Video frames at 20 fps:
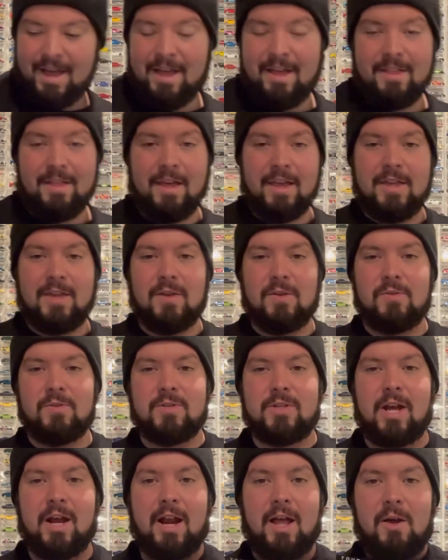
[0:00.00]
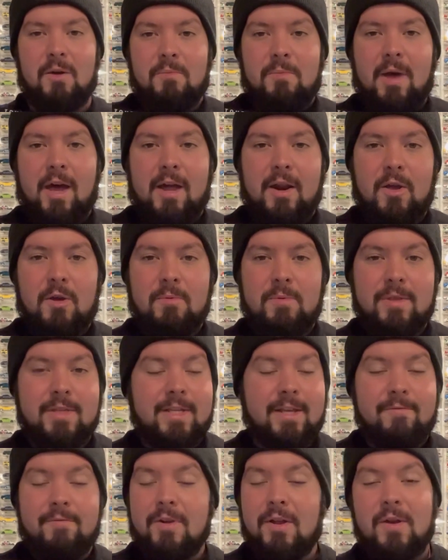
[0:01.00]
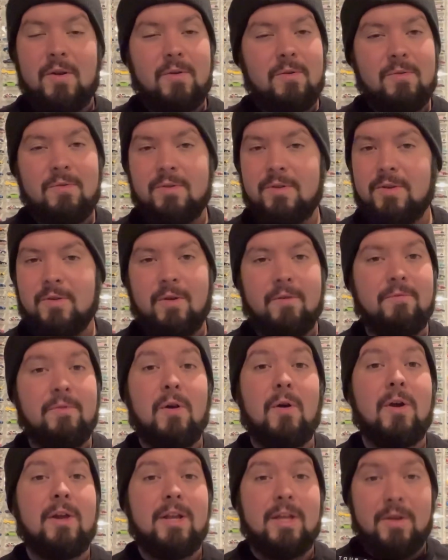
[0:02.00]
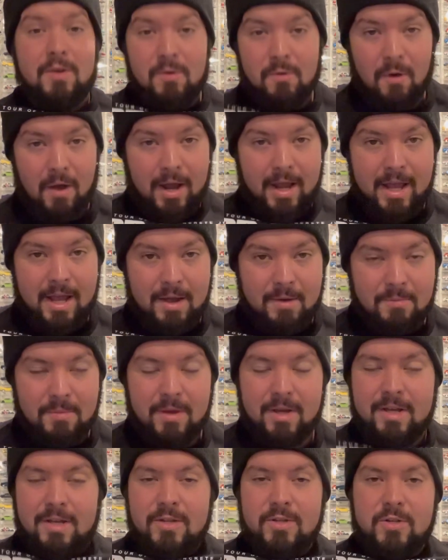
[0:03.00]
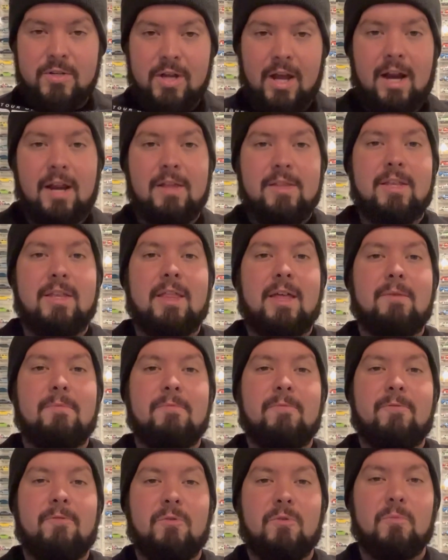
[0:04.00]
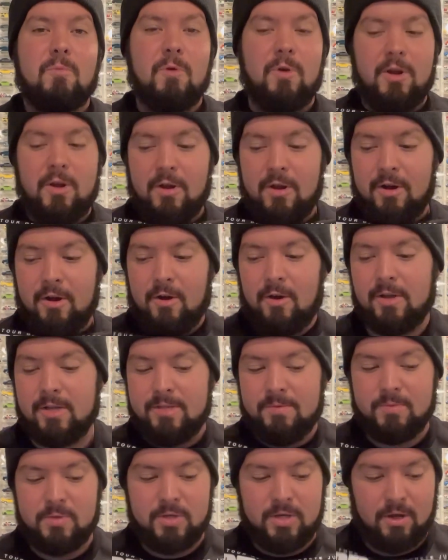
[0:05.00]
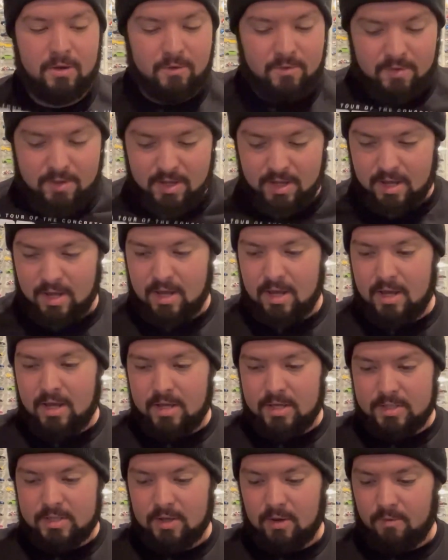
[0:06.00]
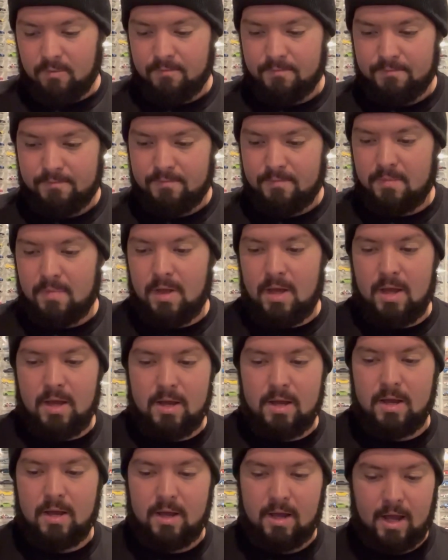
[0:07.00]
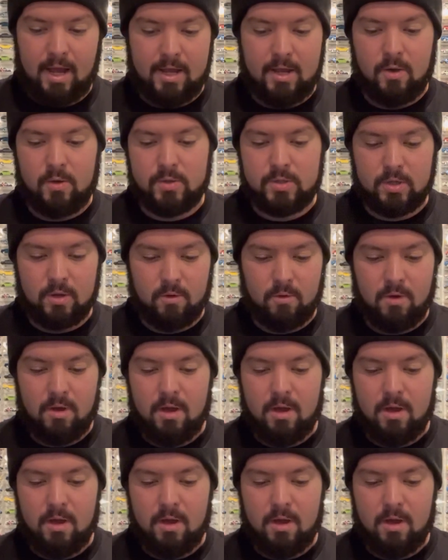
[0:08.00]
Thank you, shout out Bad Omens, even though you have no idea who I am. Shout out to them for putting on an awesome show. So I also,